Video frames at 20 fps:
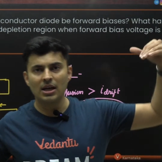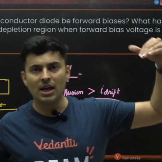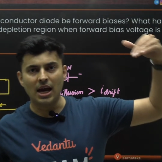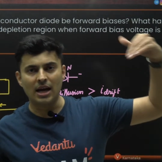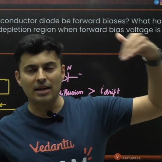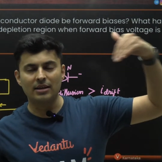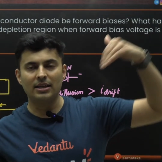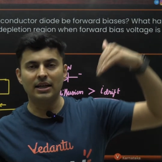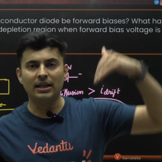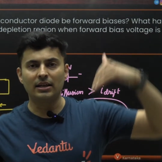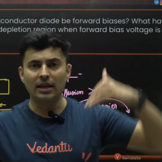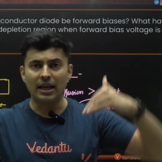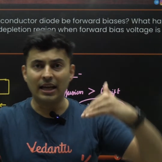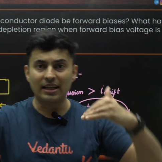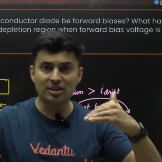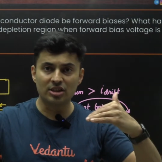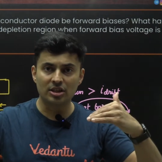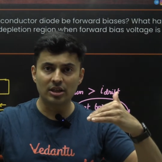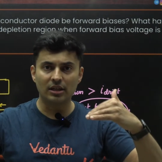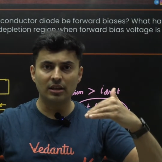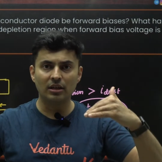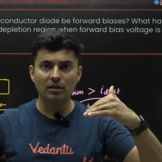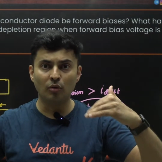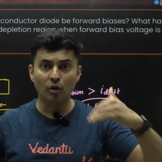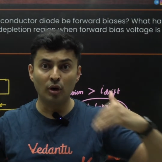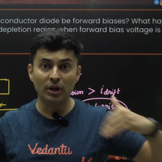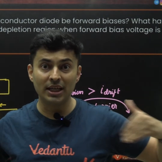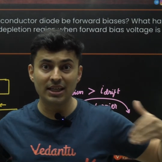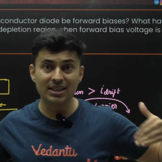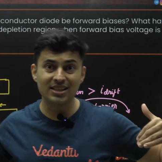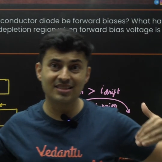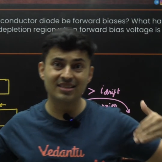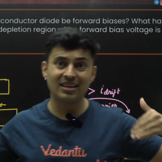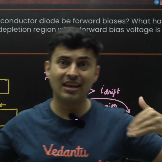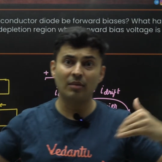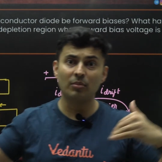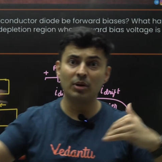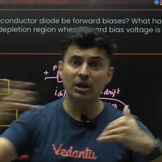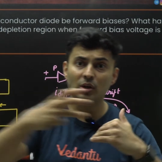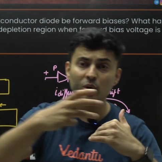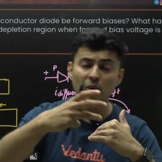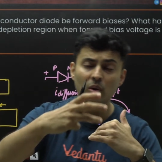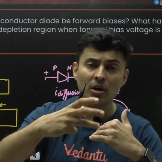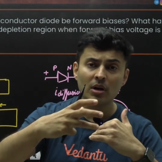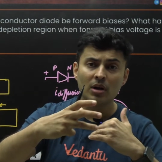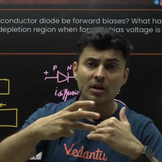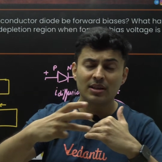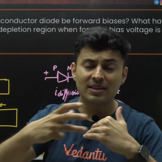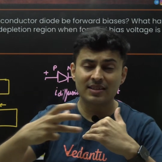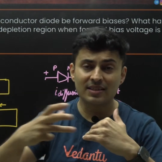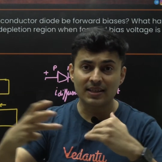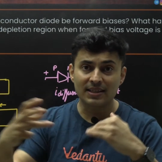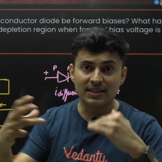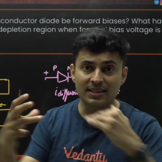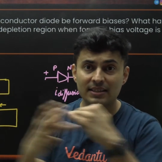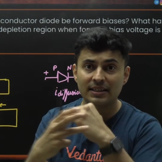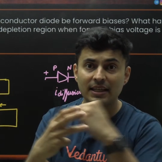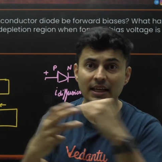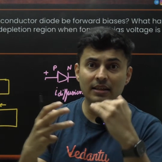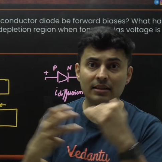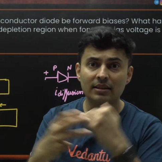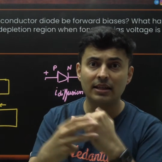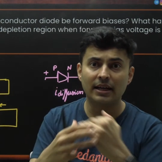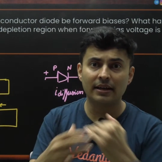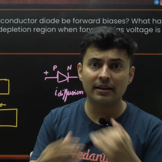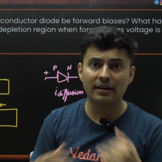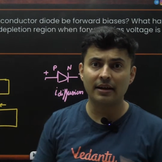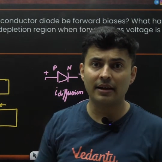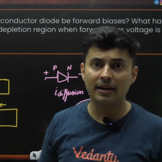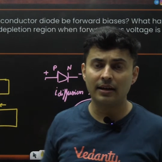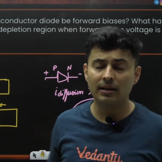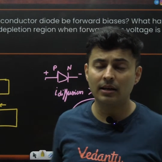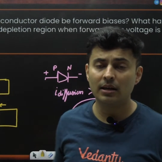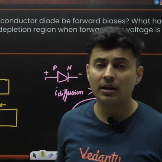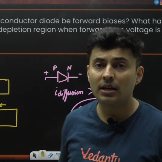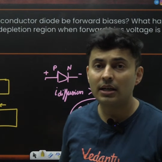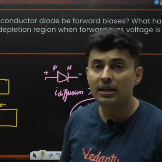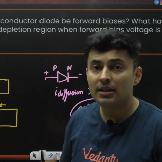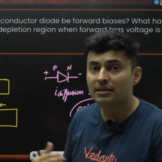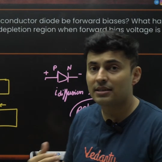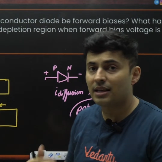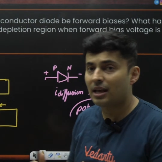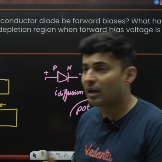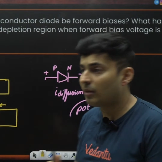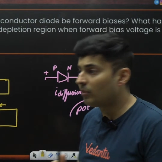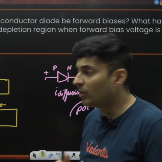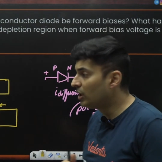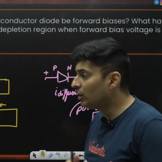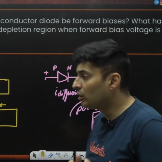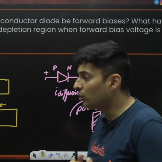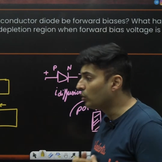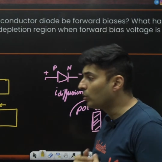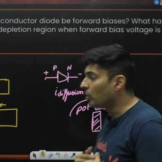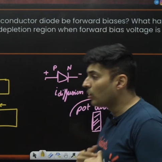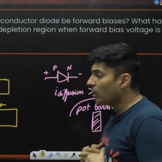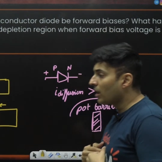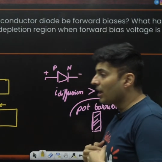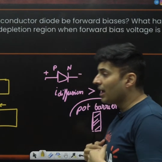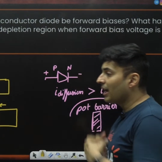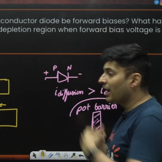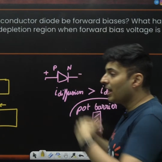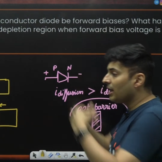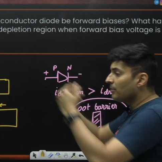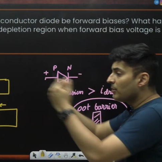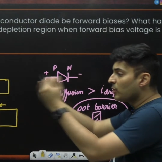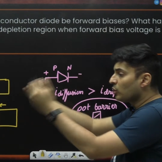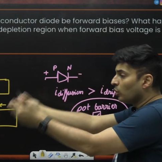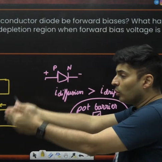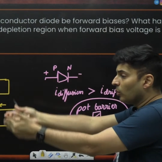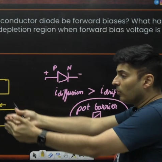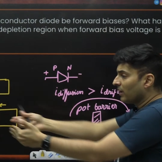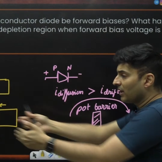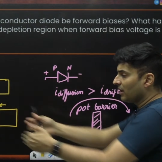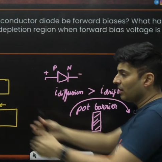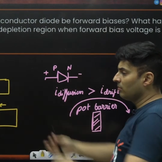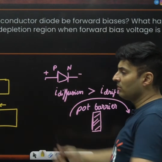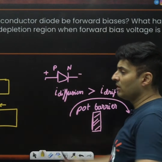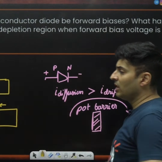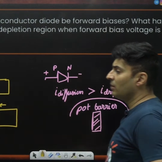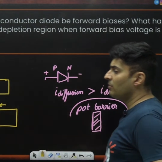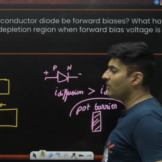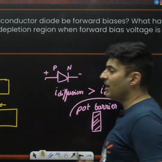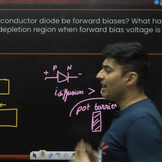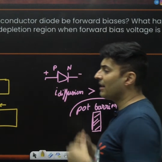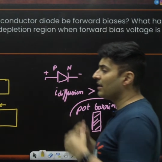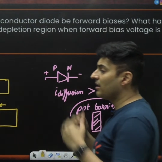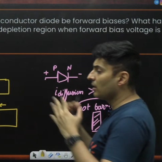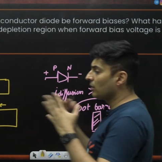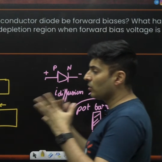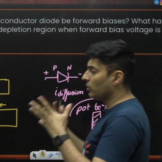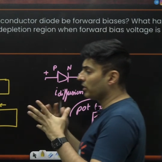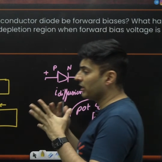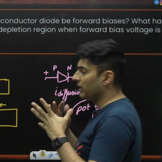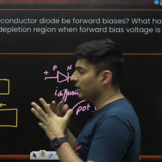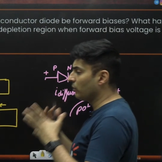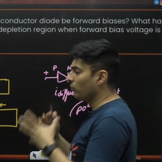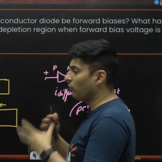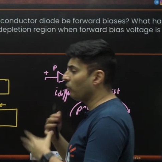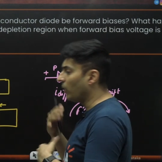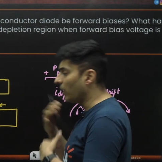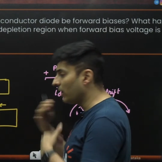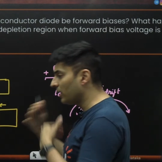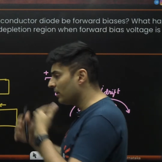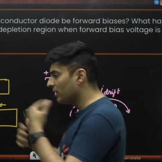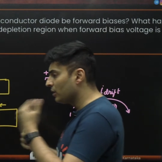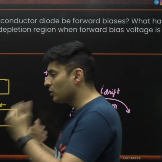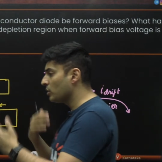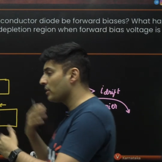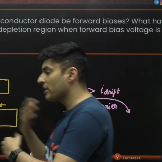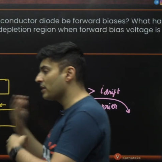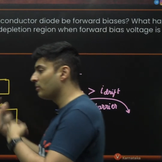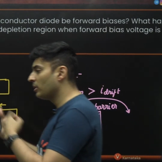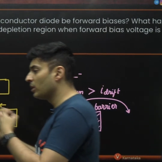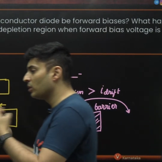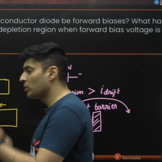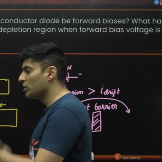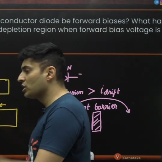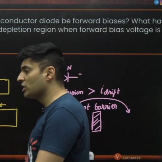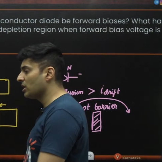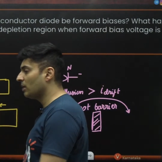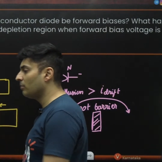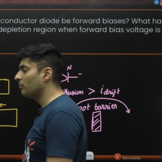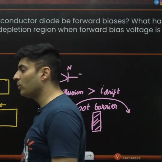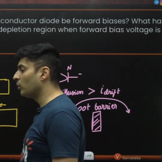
and that external voltage is able to sustain that current. It is able to help you overcome that barrier or that wall. You are able to jump